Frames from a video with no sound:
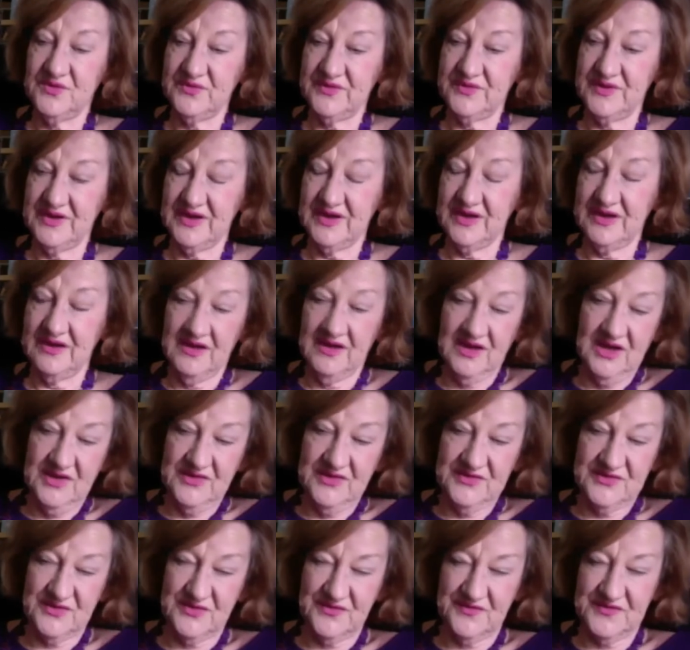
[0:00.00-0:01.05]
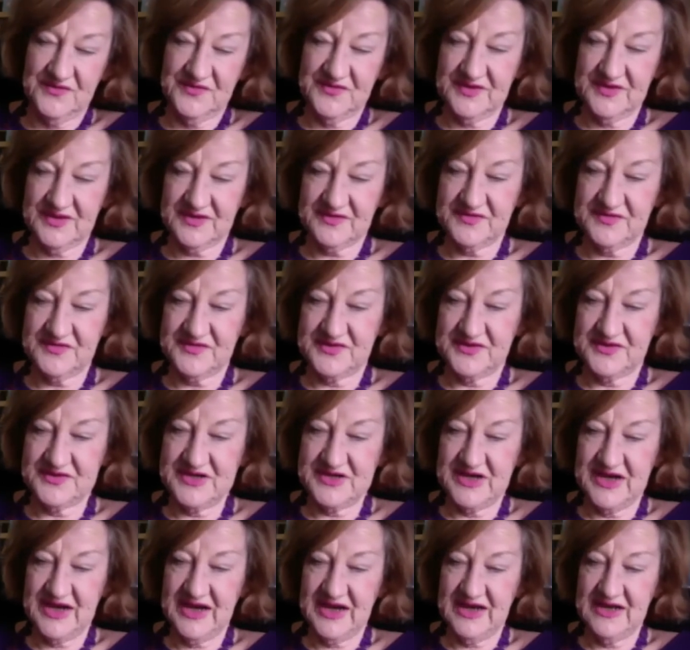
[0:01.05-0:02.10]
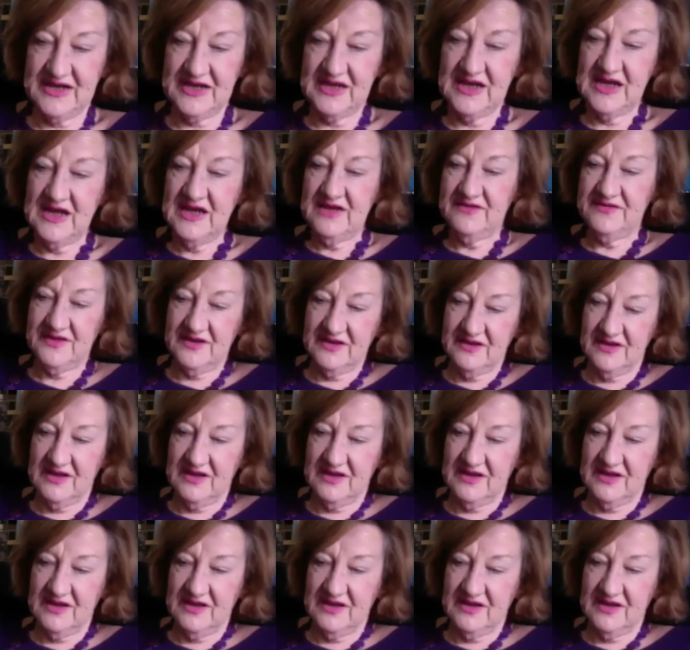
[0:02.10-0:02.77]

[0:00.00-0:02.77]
the sort of 6 to 10, the